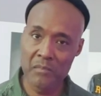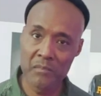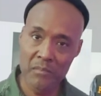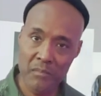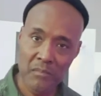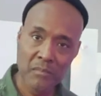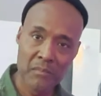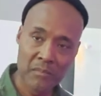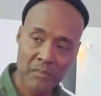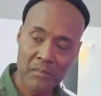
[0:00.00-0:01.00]

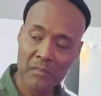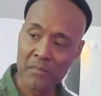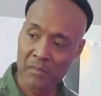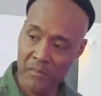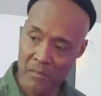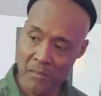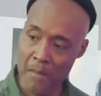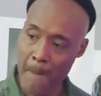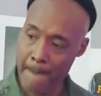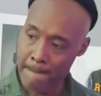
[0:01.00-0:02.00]

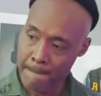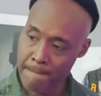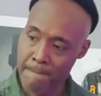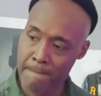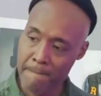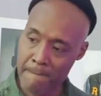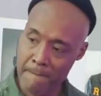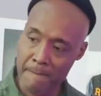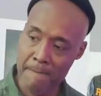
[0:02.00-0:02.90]
[no speech]